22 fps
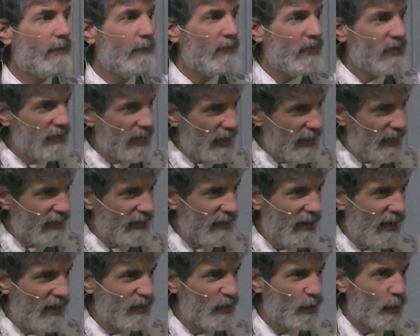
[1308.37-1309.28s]
Stay in
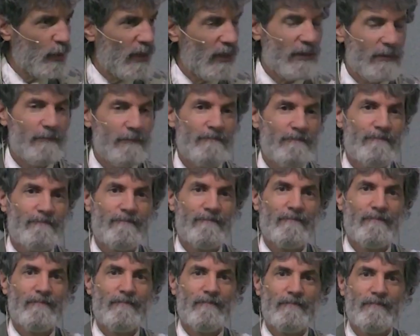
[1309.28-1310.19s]
God's will,
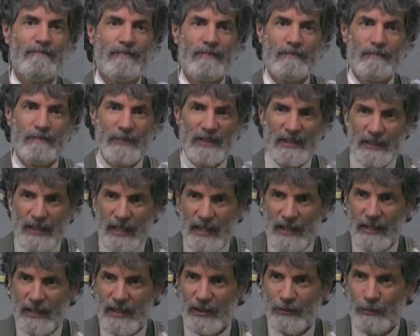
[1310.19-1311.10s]
stay
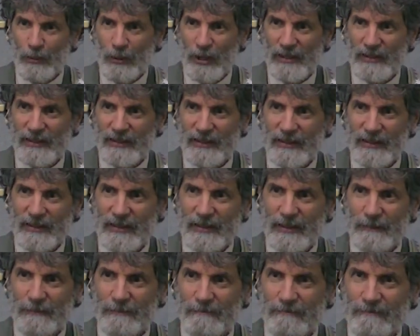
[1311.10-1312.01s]
in His presence.